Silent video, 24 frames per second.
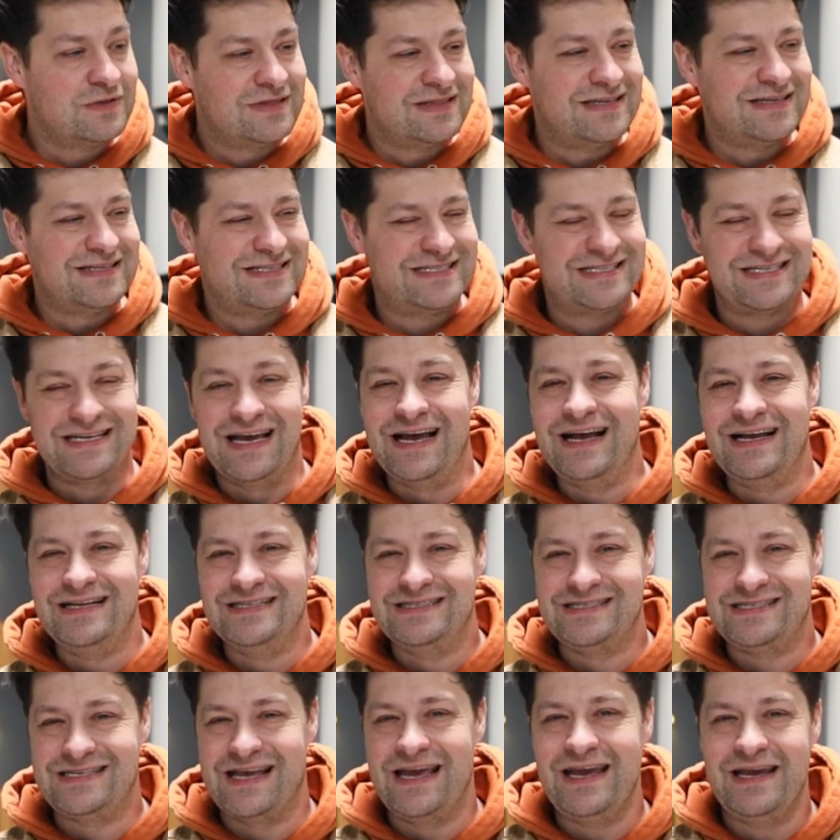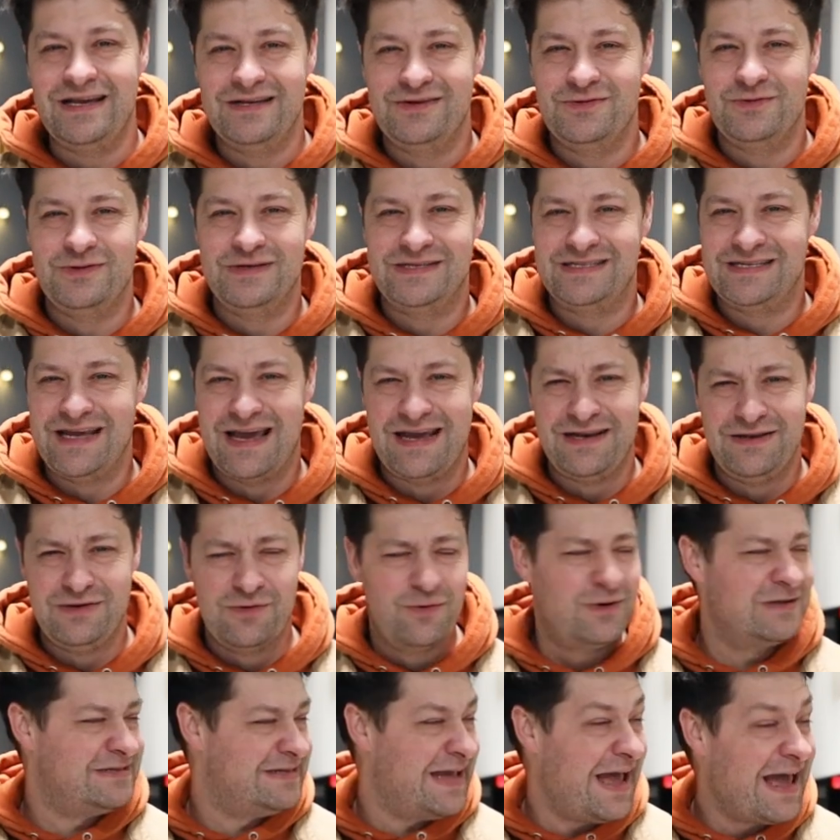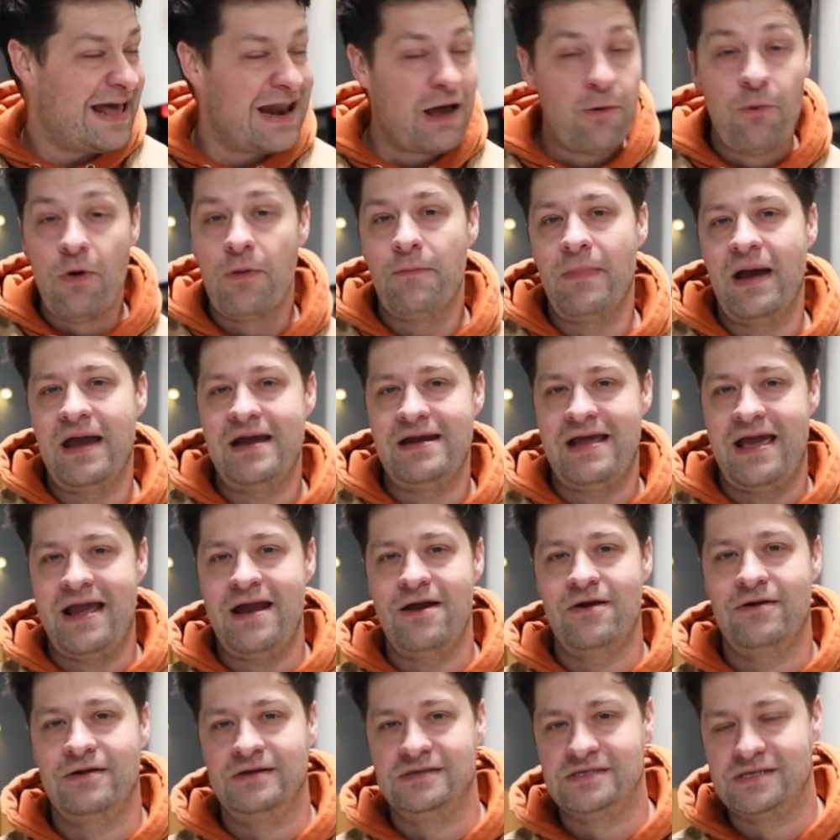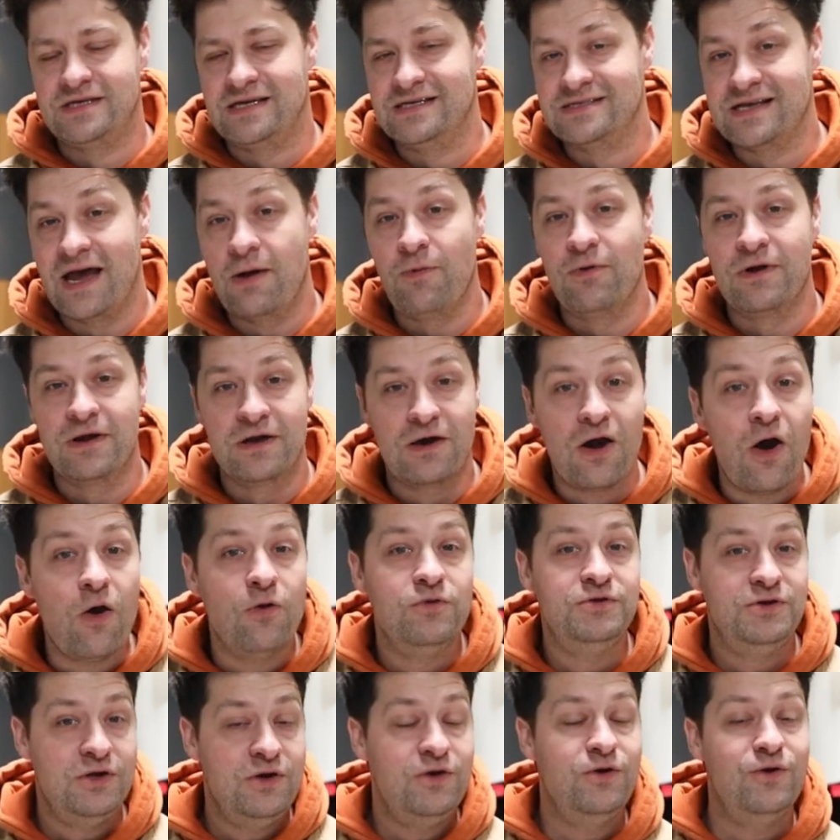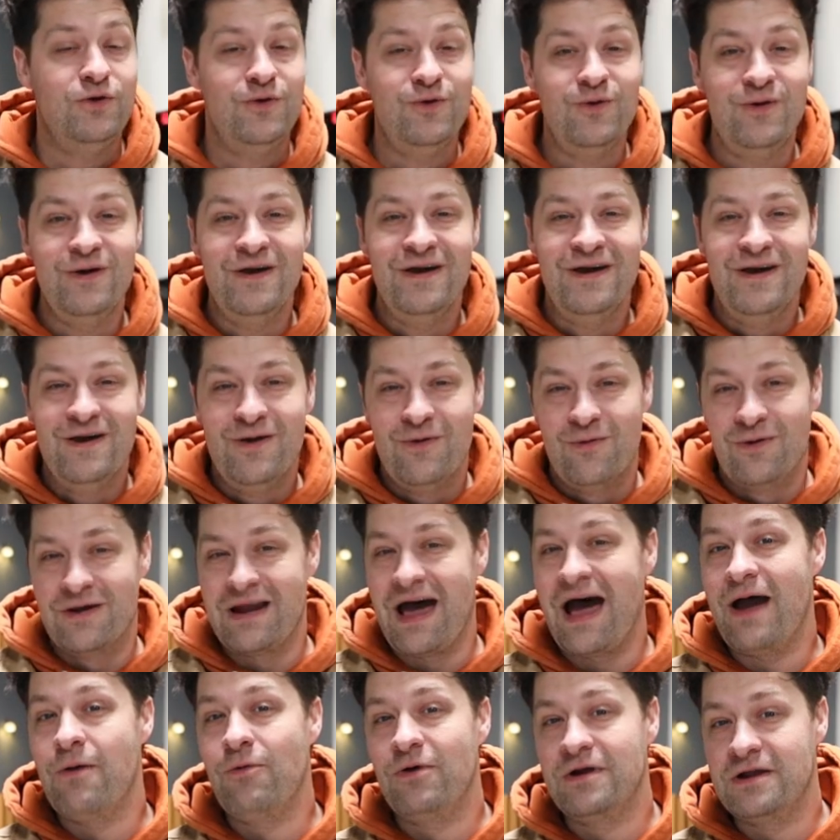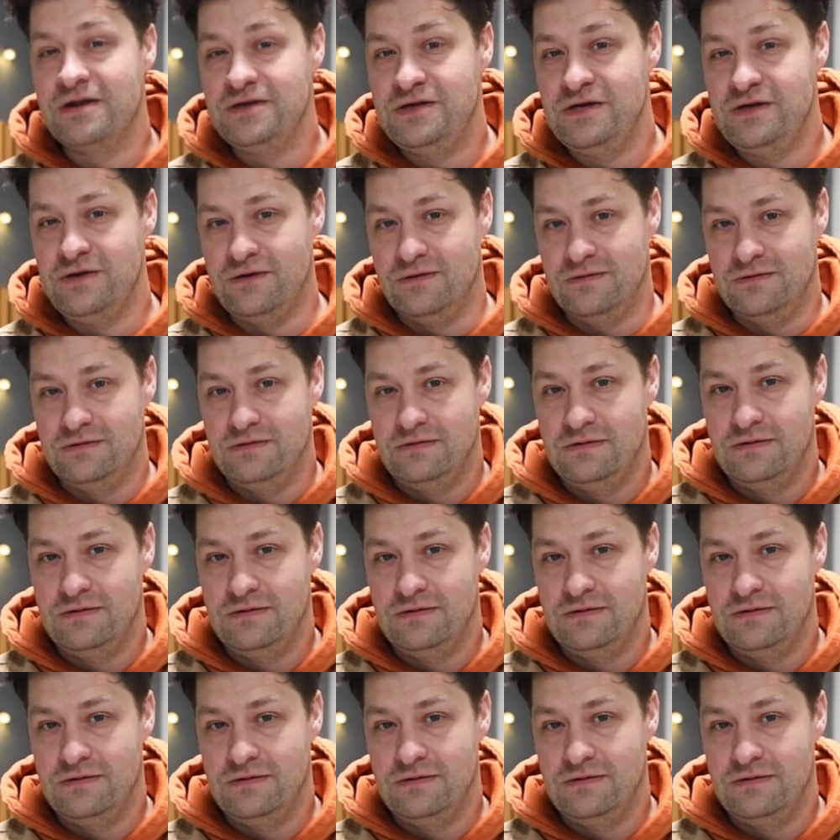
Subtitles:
with the son saying to his dad, you know what, Dad, I want my inheritance because I want to go do what I want to do.